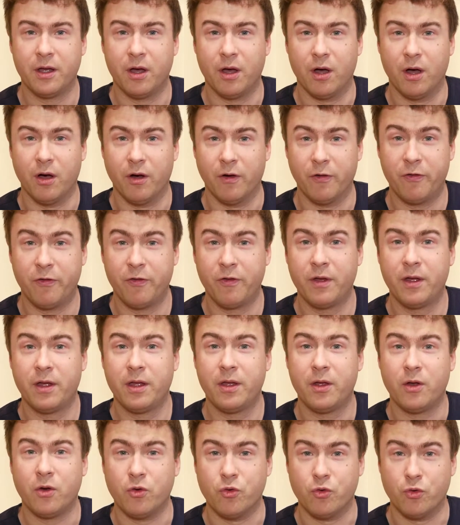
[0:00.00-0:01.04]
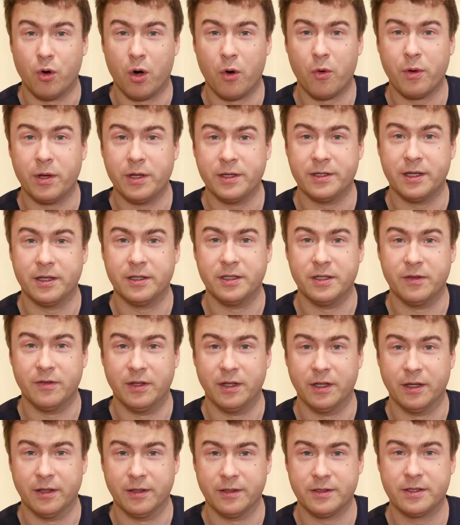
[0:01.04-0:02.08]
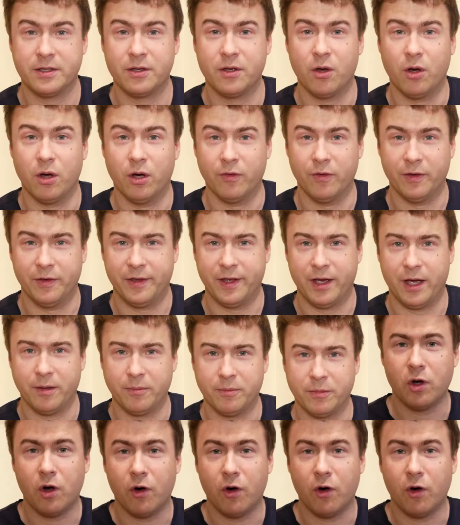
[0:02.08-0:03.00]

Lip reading: of growing that dividend over time.